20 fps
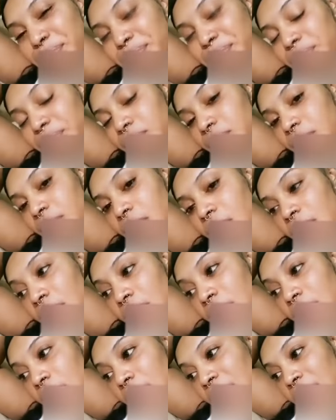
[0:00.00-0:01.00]

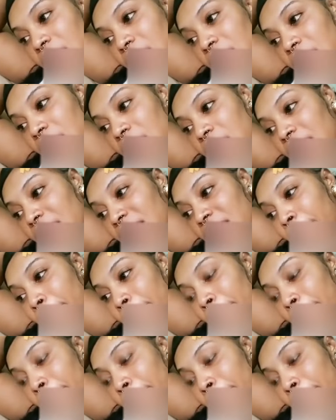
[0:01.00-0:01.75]
[no speech]